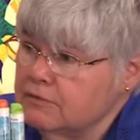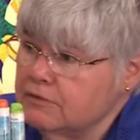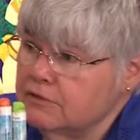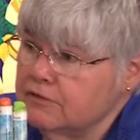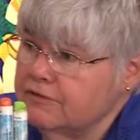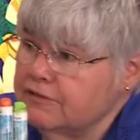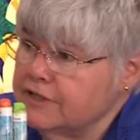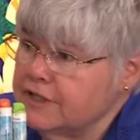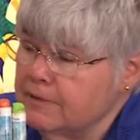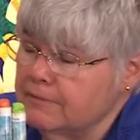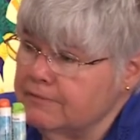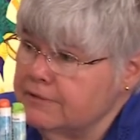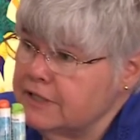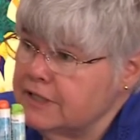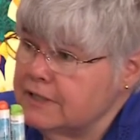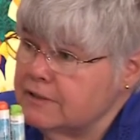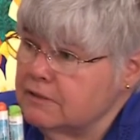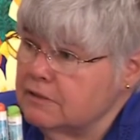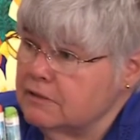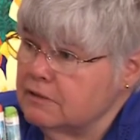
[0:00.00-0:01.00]
some
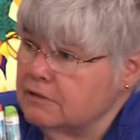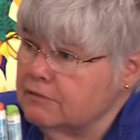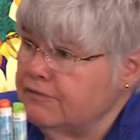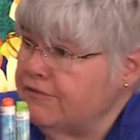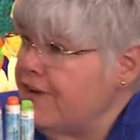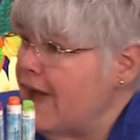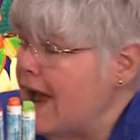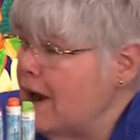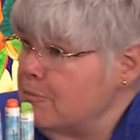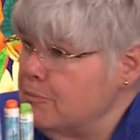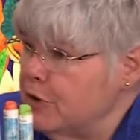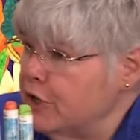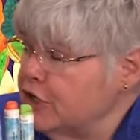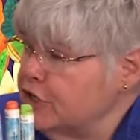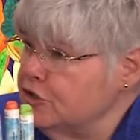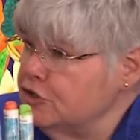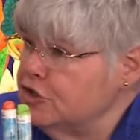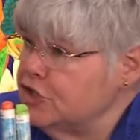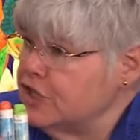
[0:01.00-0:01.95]
fabric. And